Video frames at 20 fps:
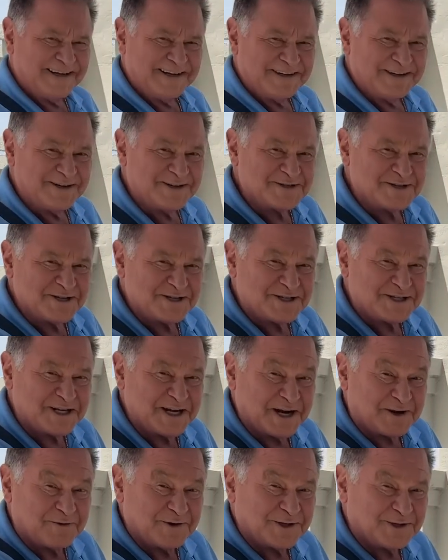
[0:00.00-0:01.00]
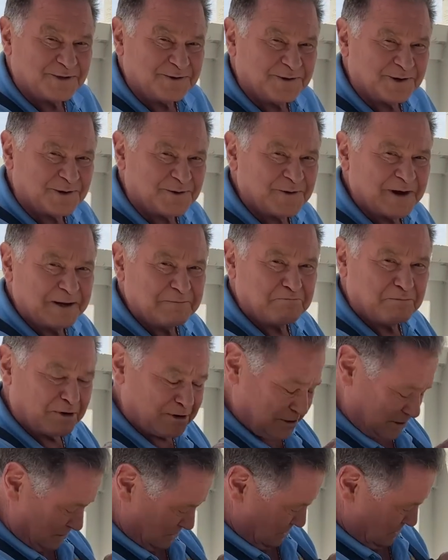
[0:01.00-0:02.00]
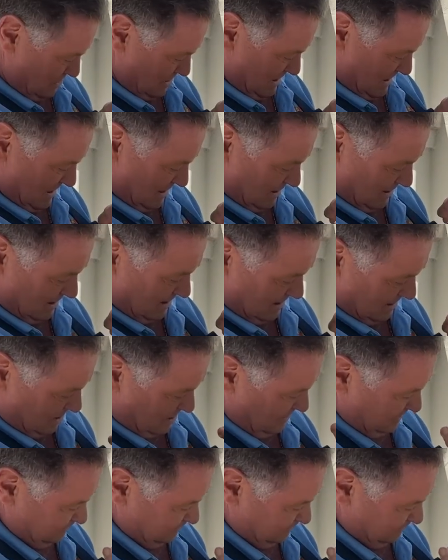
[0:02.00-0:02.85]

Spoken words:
There's a secret to a great burger. Okay, look at this.